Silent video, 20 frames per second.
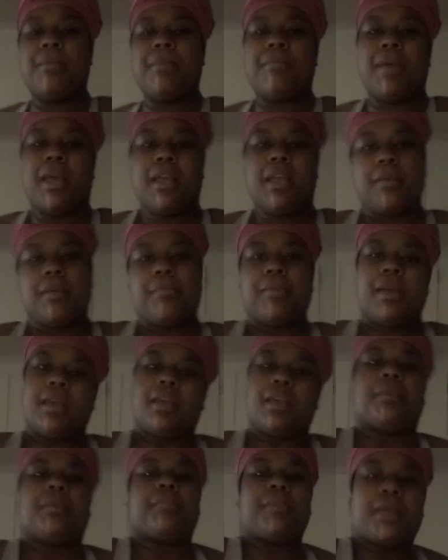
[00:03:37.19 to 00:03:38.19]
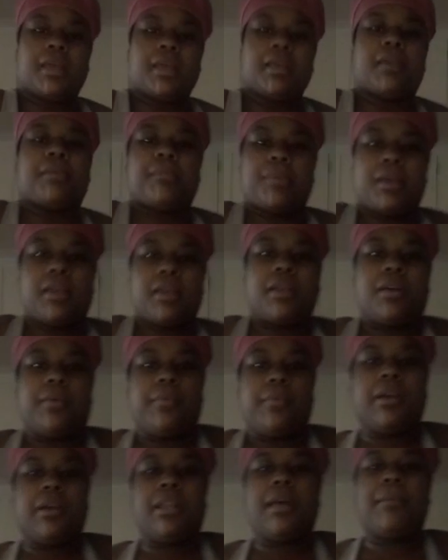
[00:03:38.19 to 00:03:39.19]

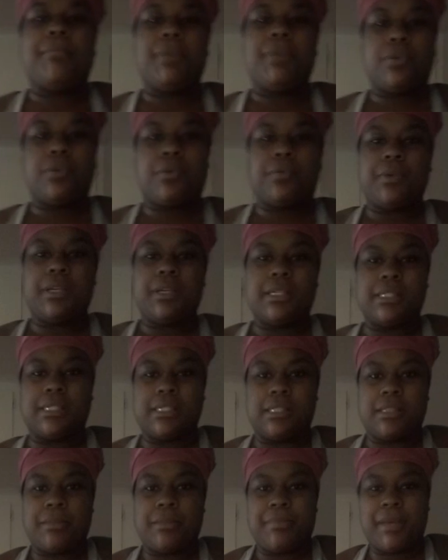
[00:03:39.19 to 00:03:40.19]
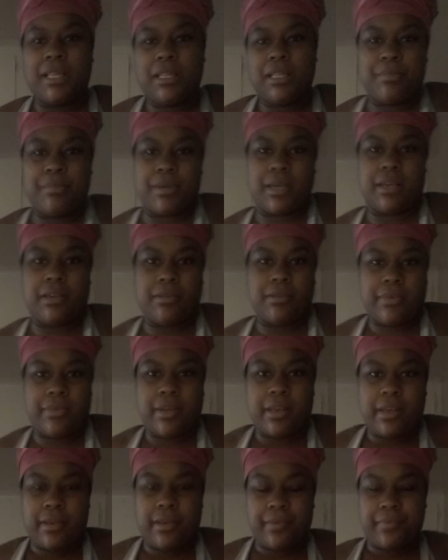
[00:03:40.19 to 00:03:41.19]
Well, not middle. What is it? The belly button,
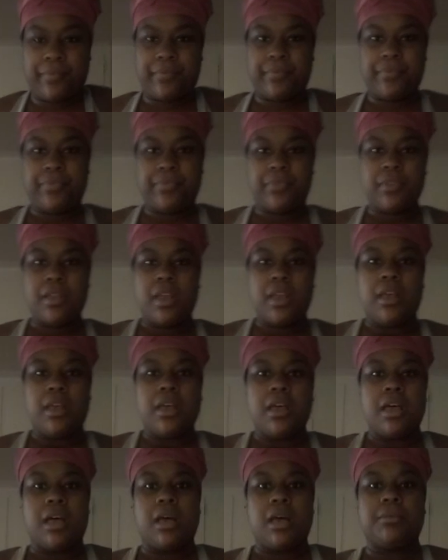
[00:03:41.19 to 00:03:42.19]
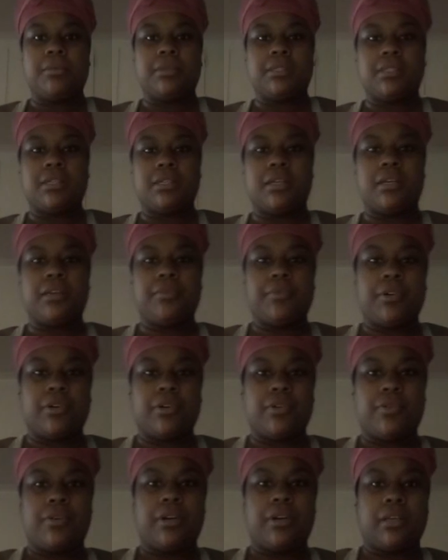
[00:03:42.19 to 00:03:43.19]
right? Oh, this is a good
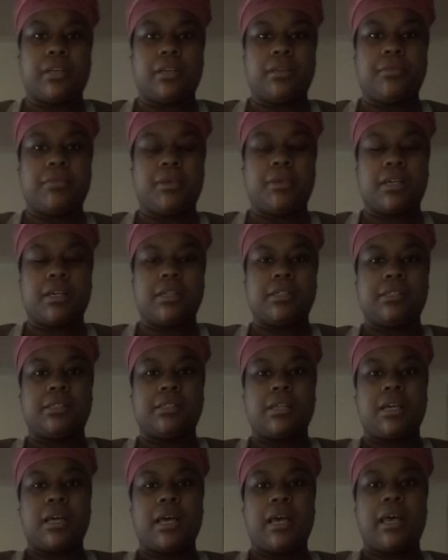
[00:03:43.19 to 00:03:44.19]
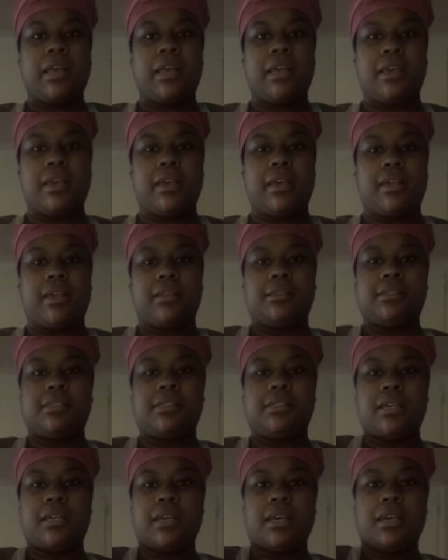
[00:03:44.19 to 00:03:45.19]
recording. I can't see.
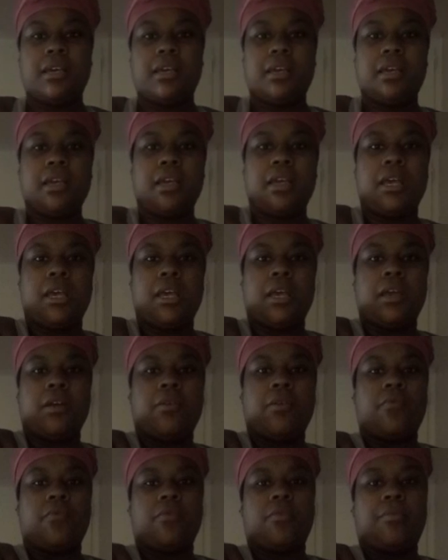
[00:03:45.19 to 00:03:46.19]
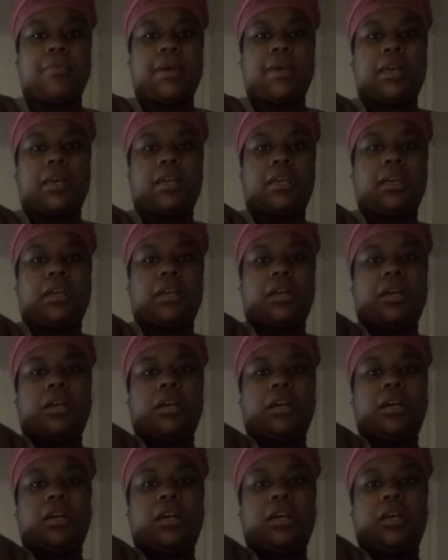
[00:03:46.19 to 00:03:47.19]
I'm back here.